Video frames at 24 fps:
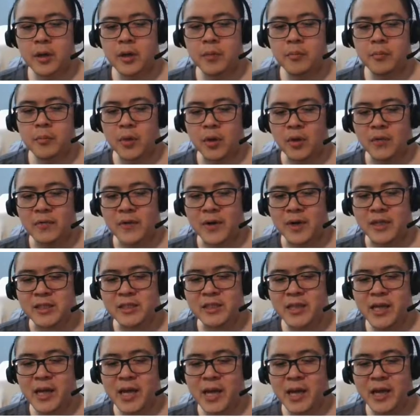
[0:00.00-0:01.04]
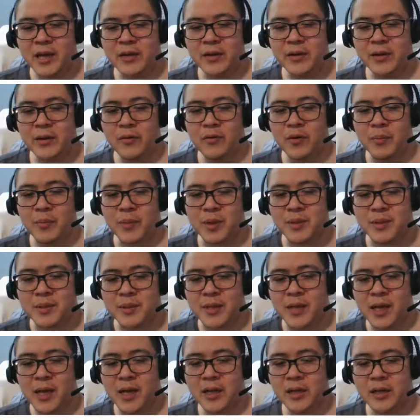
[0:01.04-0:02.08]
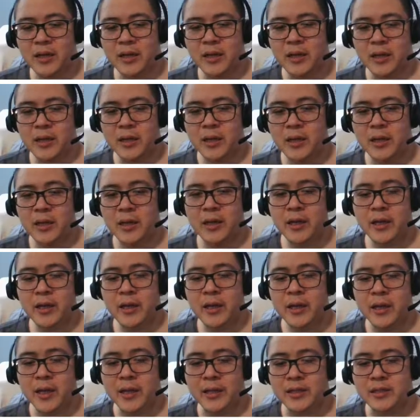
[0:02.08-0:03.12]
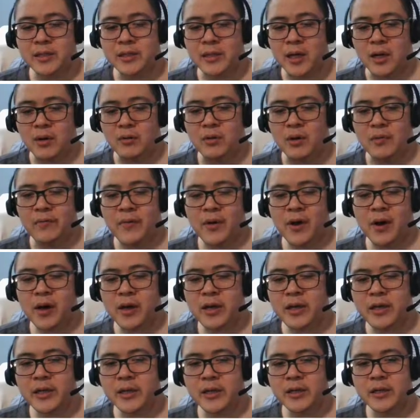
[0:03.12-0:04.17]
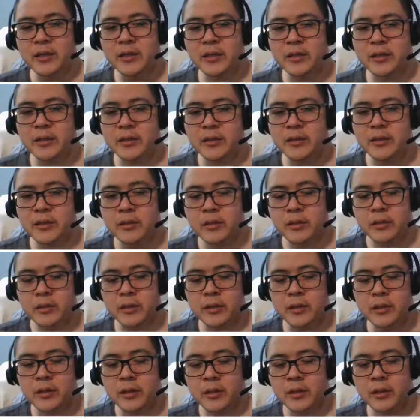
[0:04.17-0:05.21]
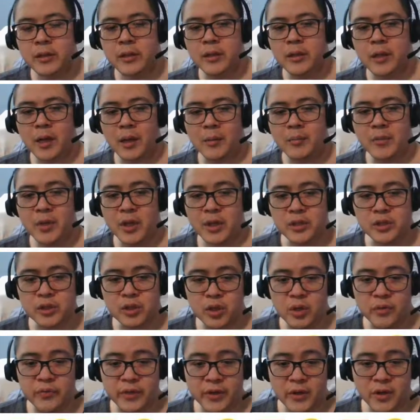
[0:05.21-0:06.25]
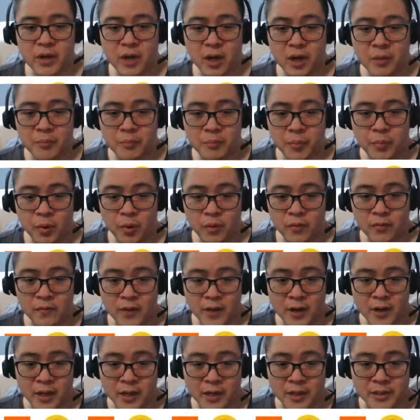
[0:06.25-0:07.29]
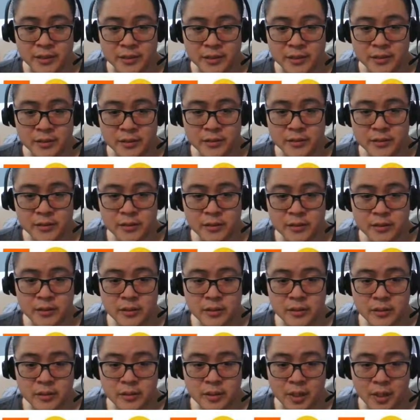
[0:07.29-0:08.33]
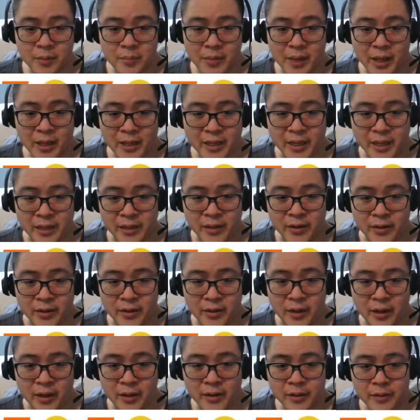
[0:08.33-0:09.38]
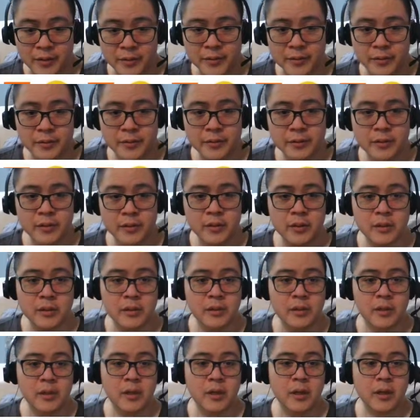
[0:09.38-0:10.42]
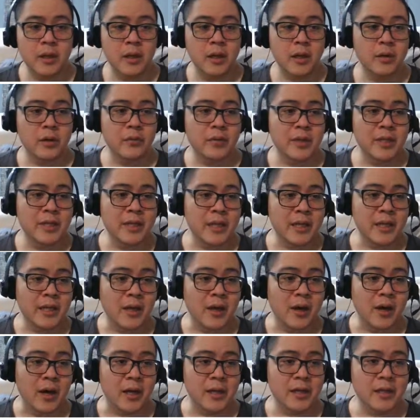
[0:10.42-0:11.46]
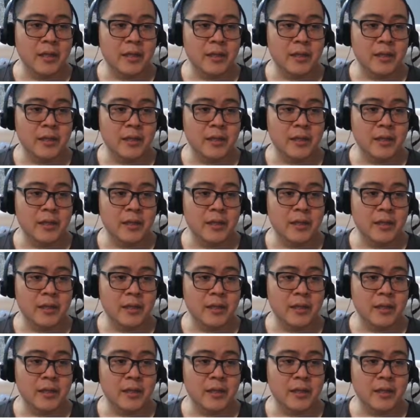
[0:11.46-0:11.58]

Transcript: Bolvar is dead. What must be done? It's Revok. I'm not sure if we got Bolvar's pendant or not. We did not.